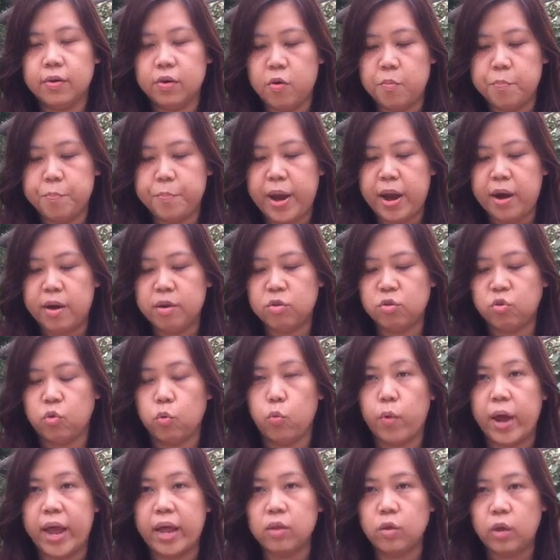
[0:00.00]
compared to
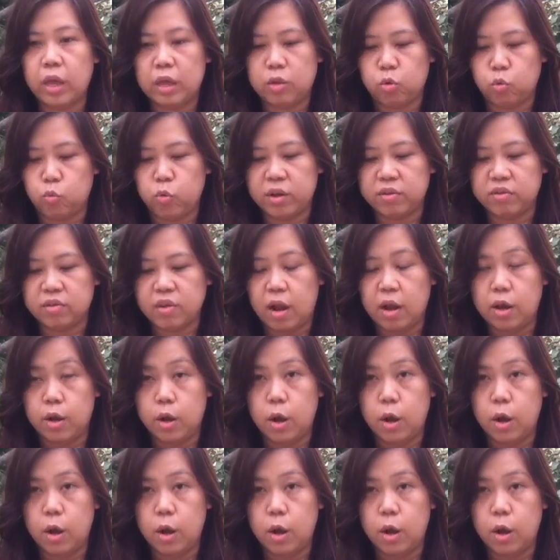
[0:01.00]
when it was